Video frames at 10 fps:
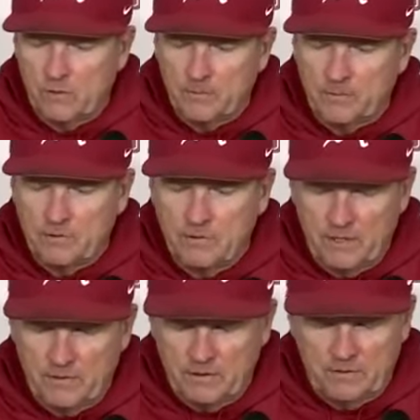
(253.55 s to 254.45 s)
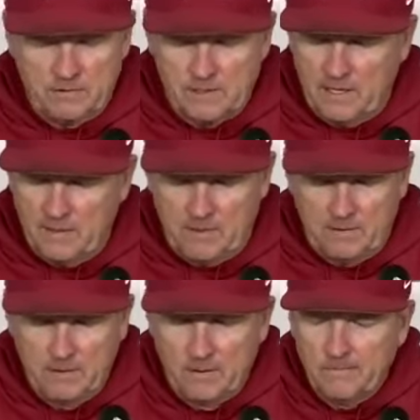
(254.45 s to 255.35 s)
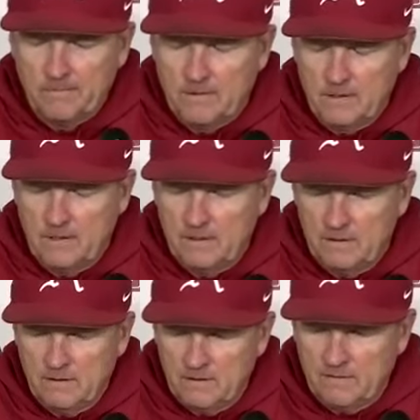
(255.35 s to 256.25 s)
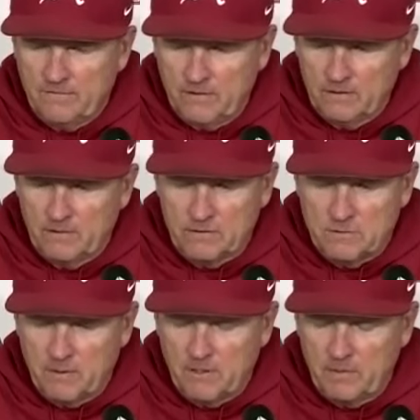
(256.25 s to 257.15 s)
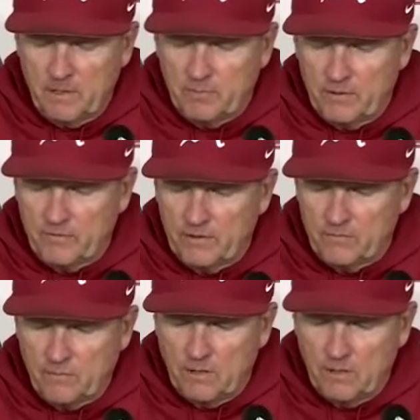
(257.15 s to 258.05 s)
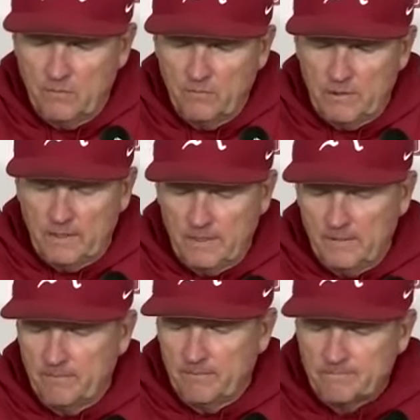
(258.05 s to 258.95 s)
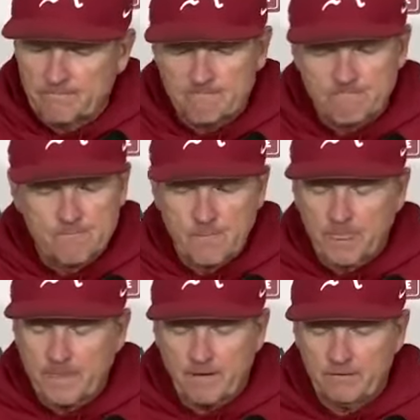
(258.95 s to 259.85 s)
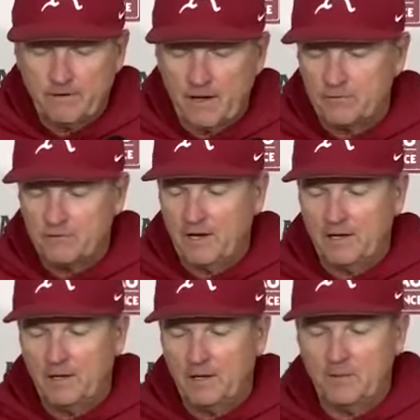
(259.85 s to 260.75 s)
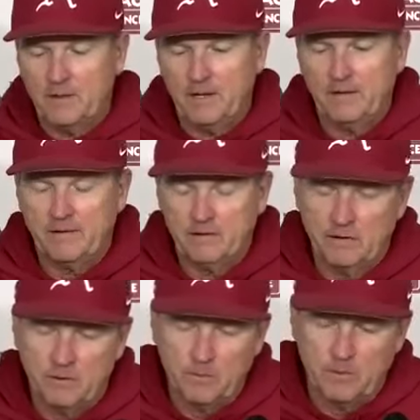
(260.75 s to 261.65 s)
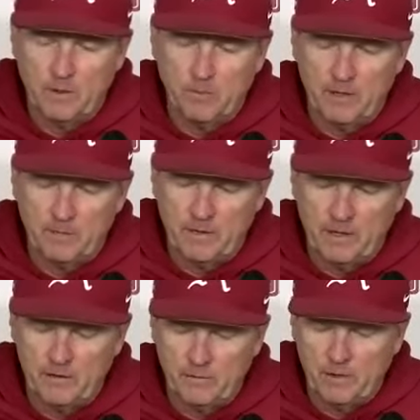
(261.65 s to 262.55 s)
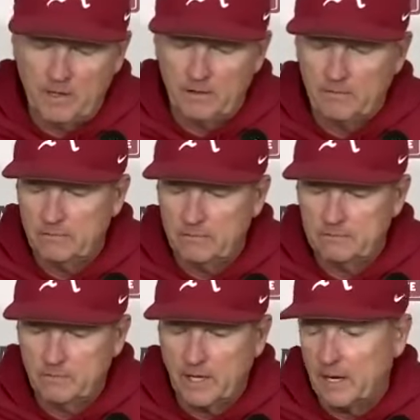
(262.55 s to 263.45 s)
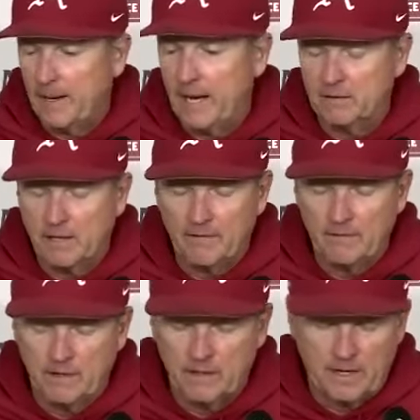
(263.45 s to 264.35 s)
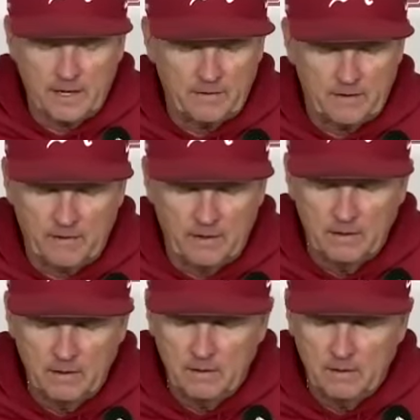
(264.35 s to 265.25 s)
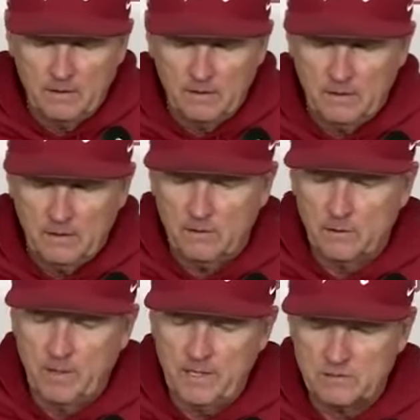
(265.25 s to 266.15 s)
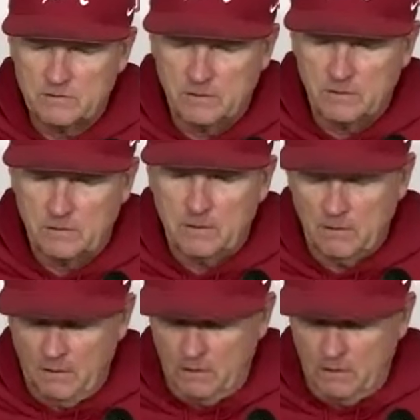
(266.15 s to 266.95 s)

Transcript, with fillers: We were up two to nothing at the time, and he fielded and spun, made a perfect throw. Um, it's outstanding play. Killed a little bit of momentum there, and then we had a we got him out, got in the dugout, and then the you know the bases loaded.